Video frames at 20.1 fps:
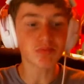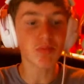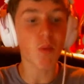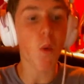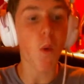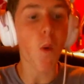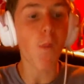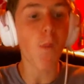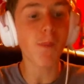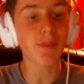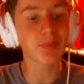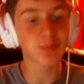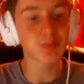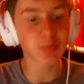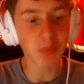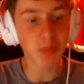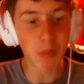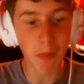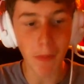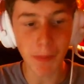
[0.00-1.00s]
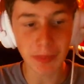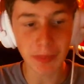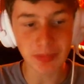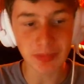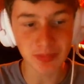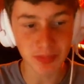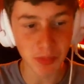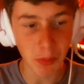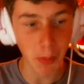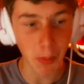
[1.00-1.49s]
there.
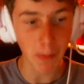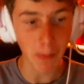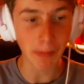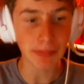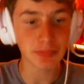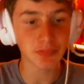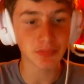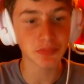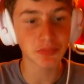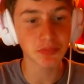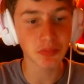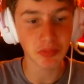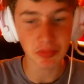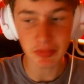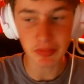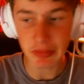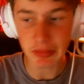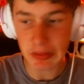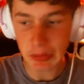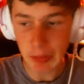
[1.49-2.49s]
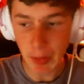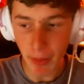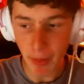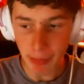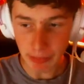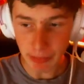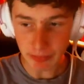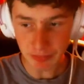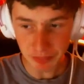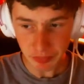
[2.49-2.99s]
Uh,
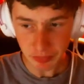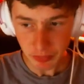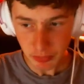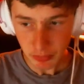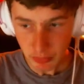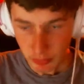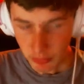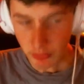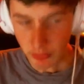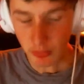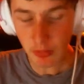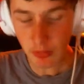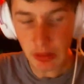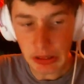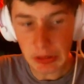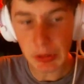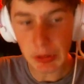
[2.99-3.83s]
Bangy's still there.